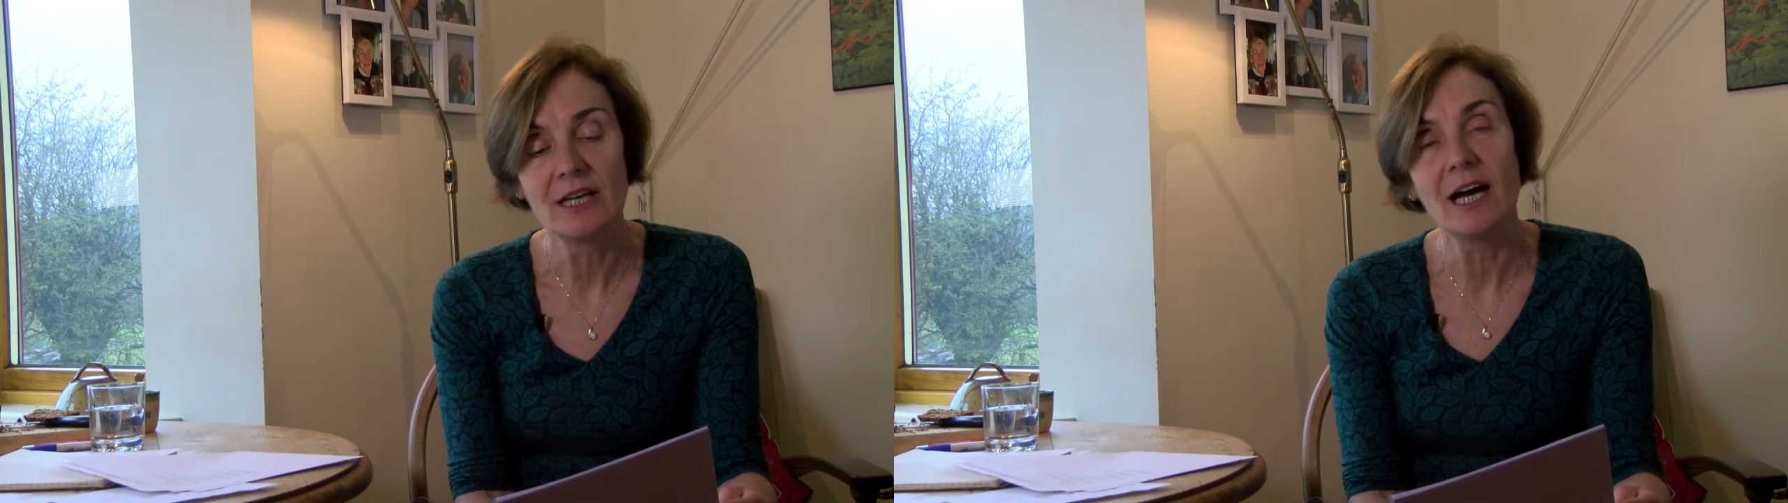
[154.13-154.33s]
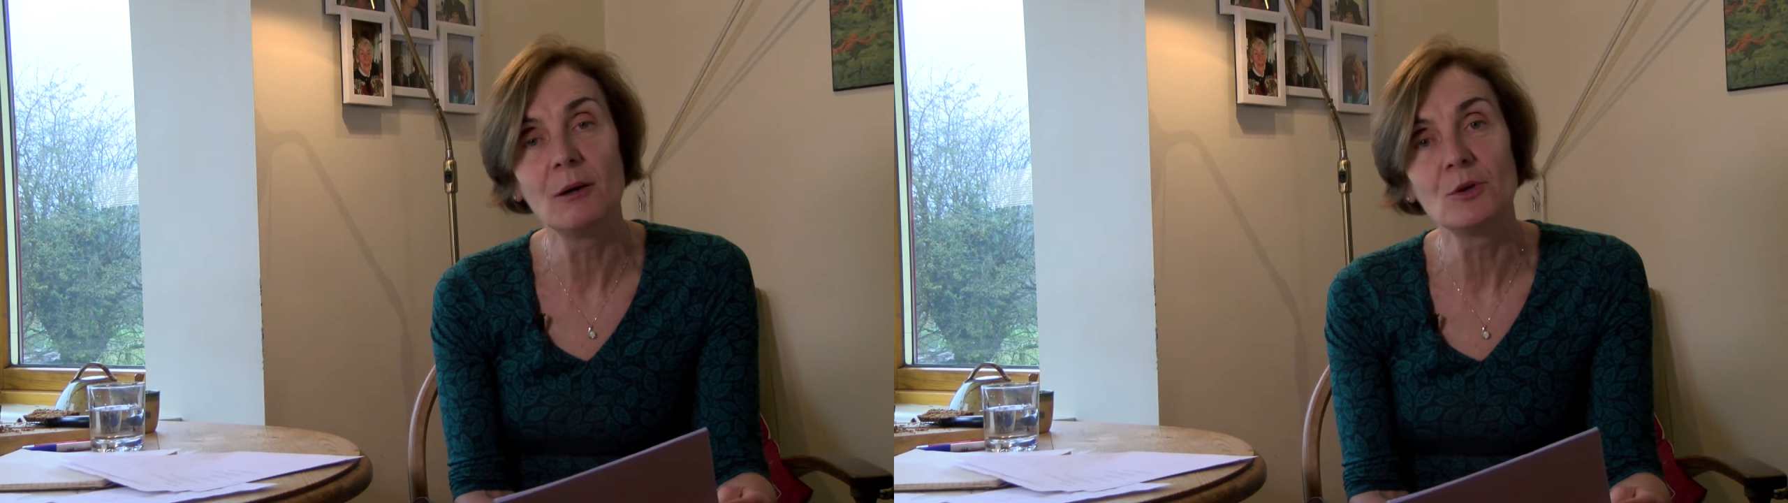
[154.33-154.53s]

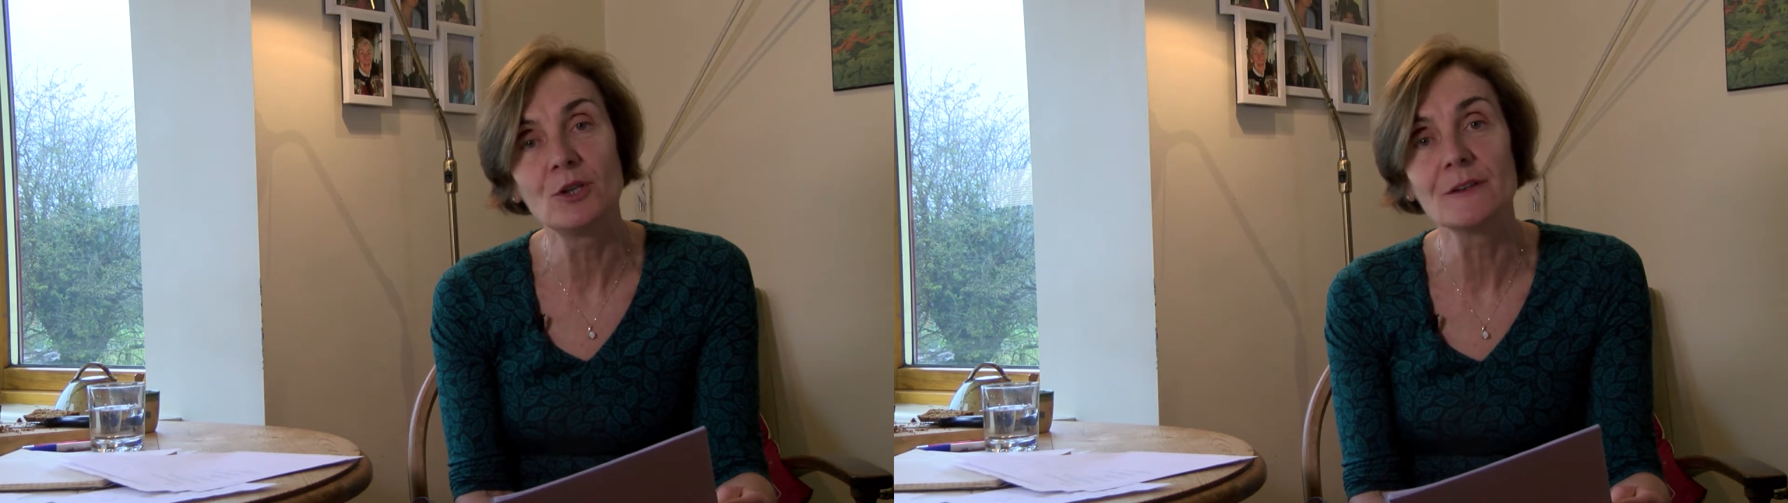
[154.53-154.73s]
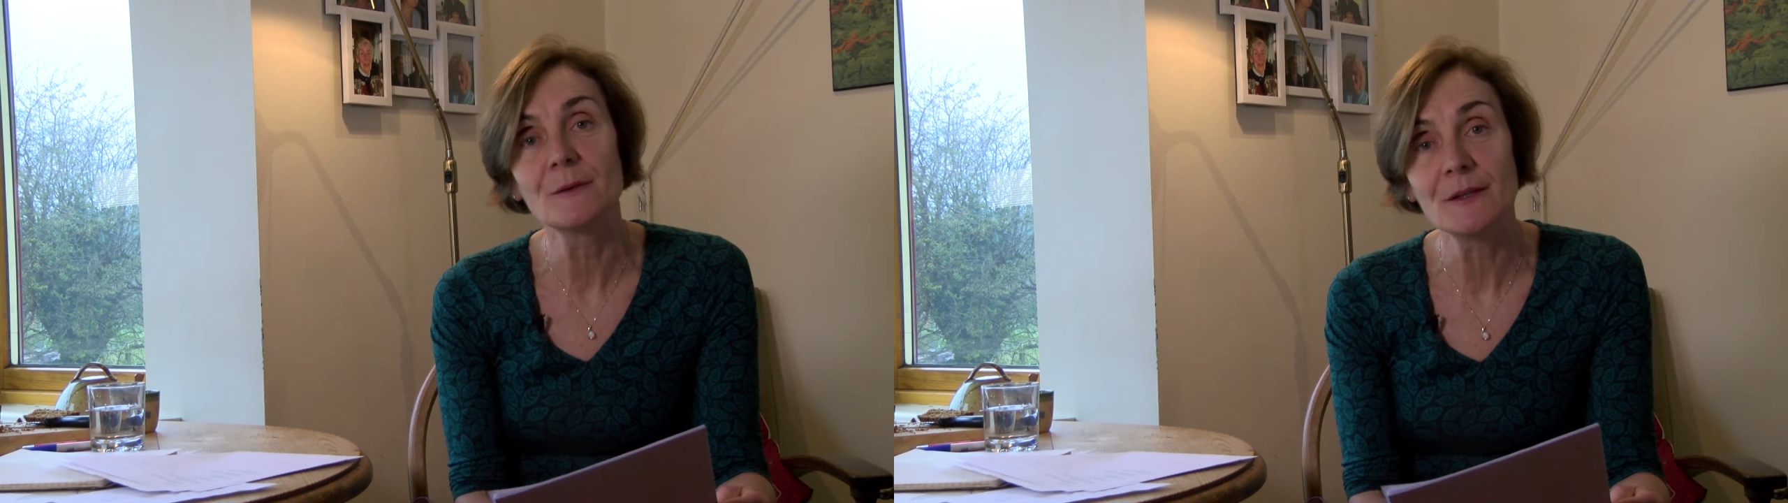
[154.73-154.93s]

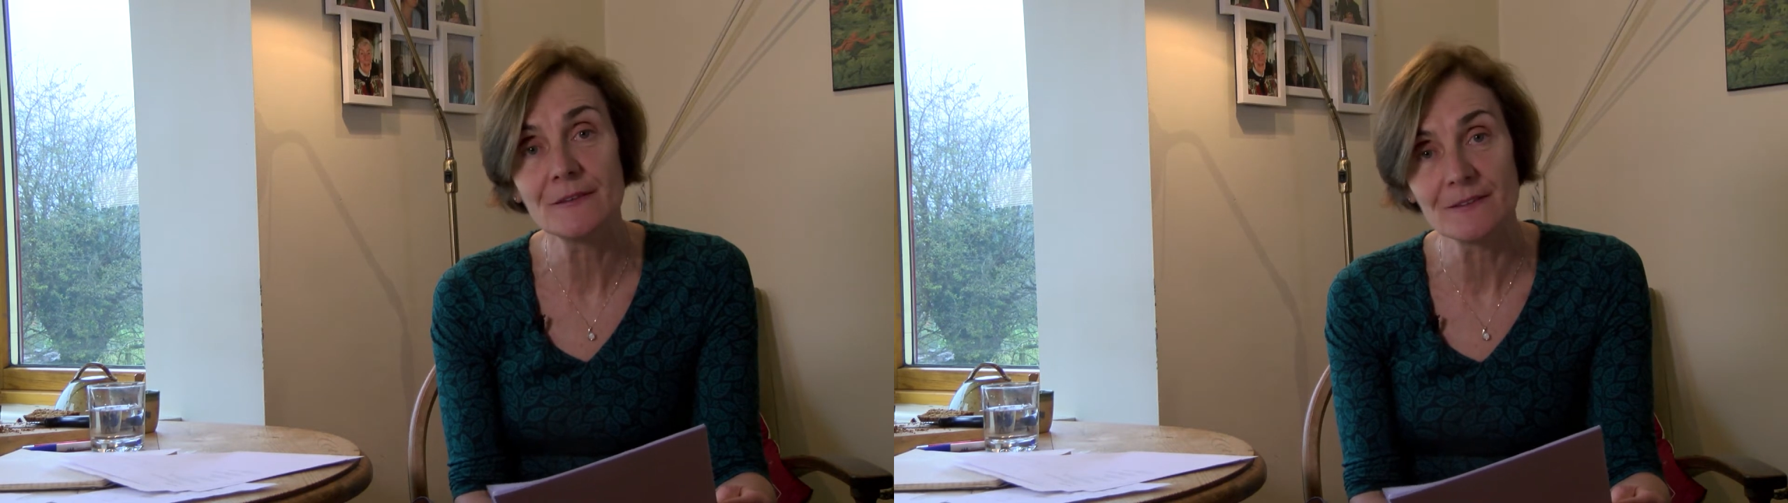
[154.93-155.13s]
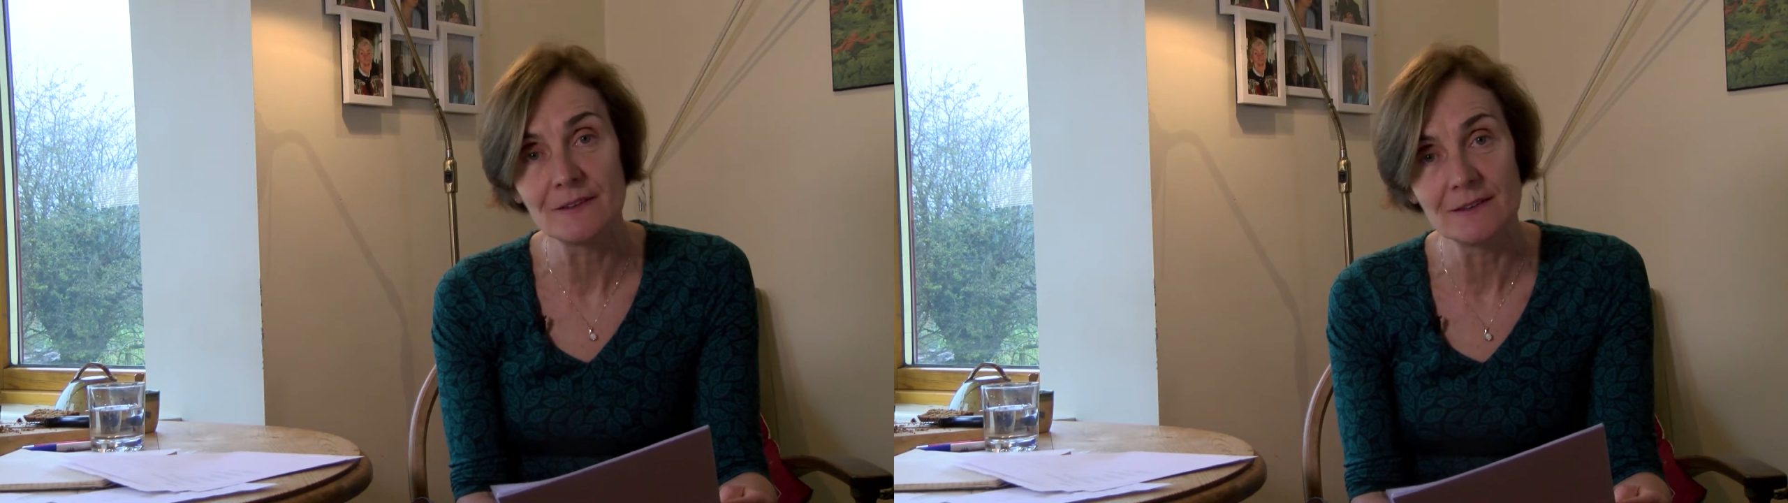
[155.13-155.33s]
among
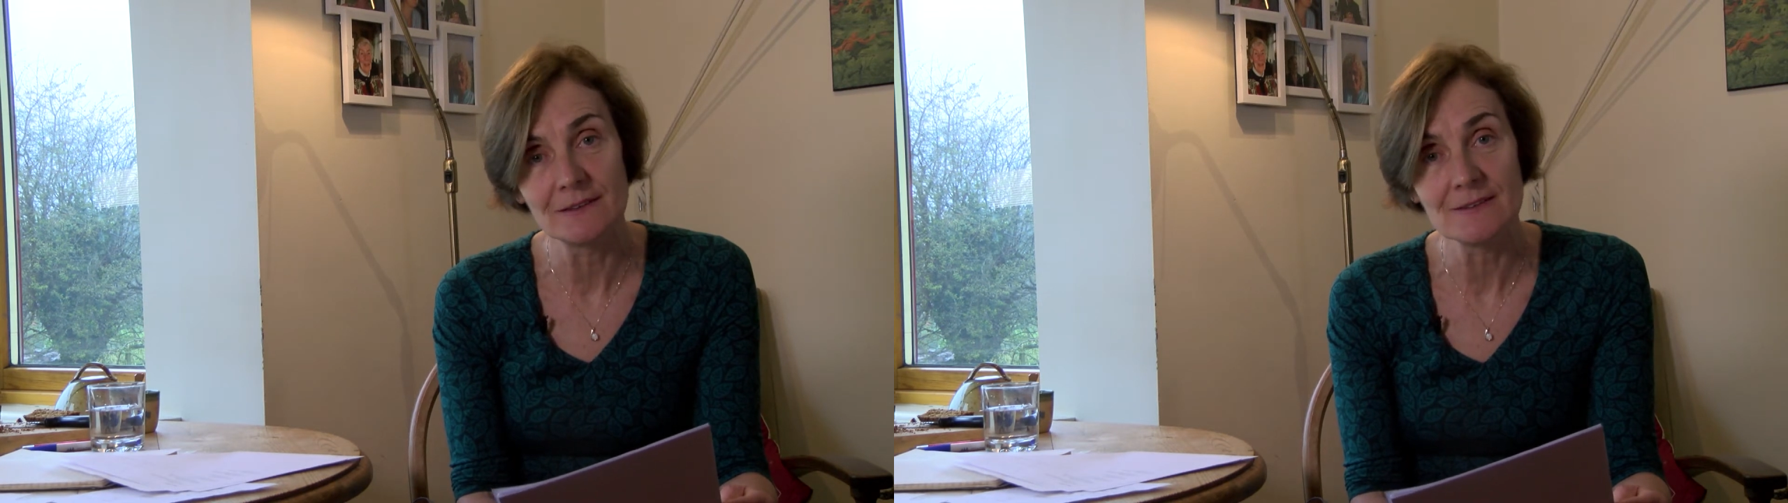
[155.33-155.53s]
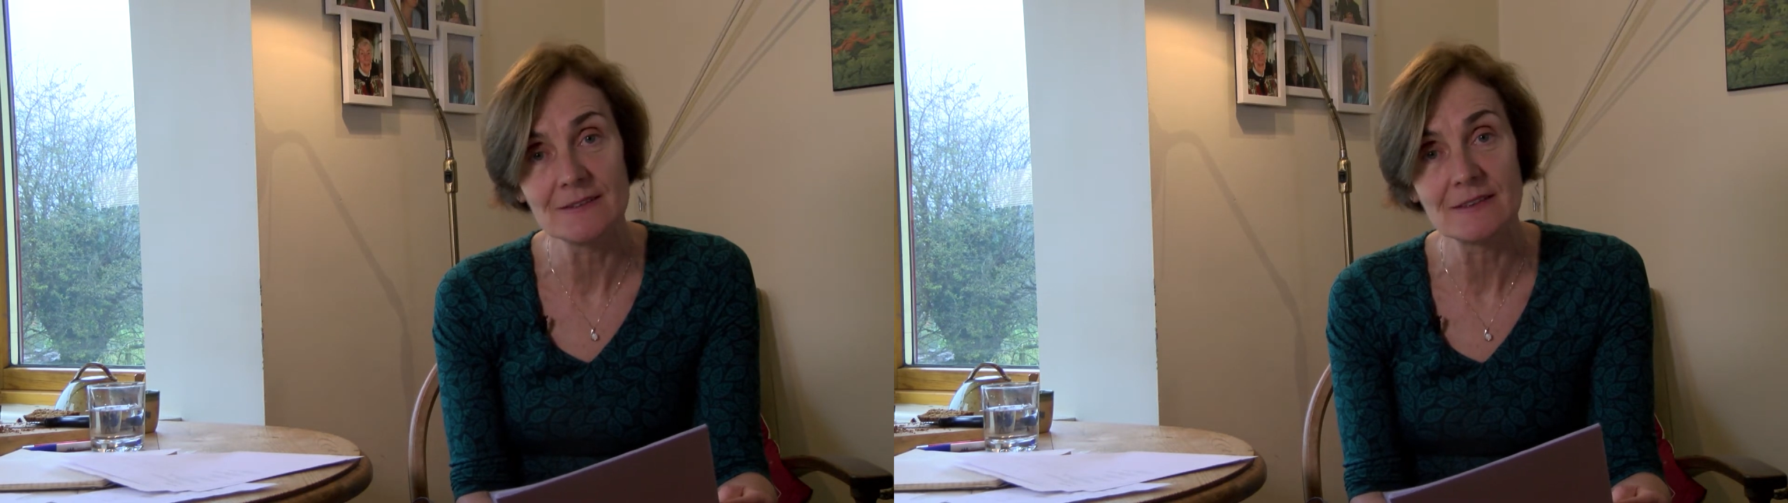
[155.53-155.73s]

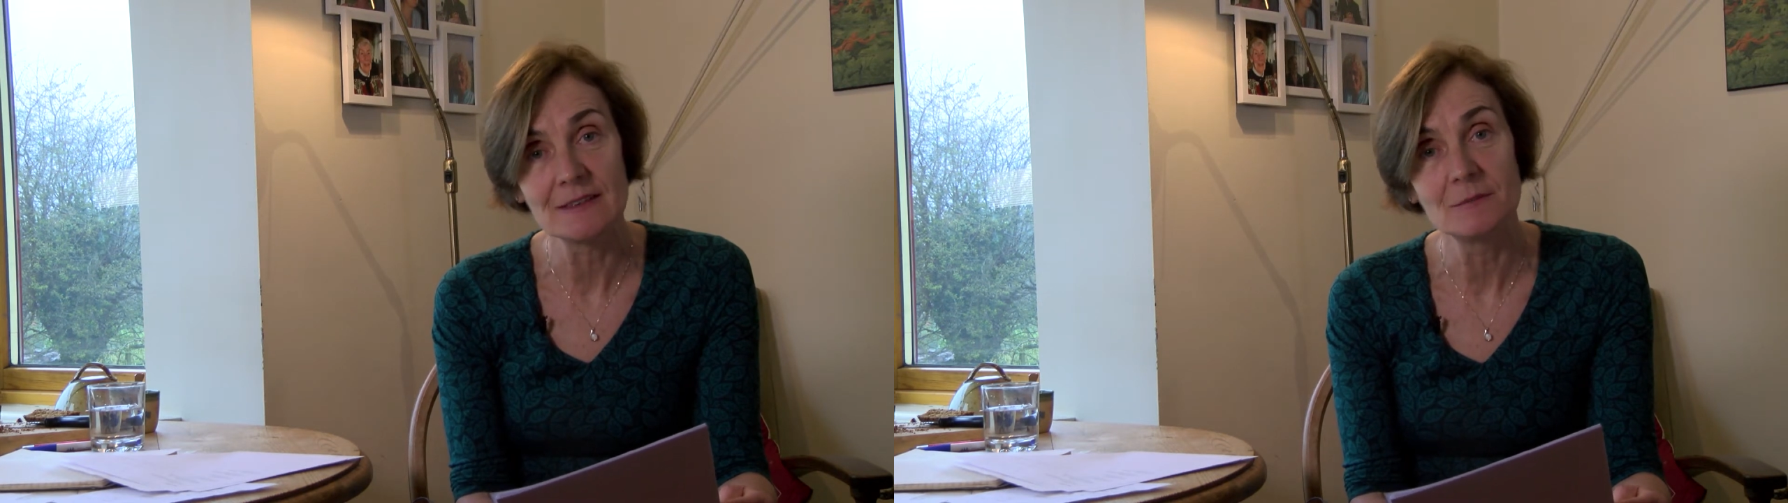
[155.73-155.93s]
thistles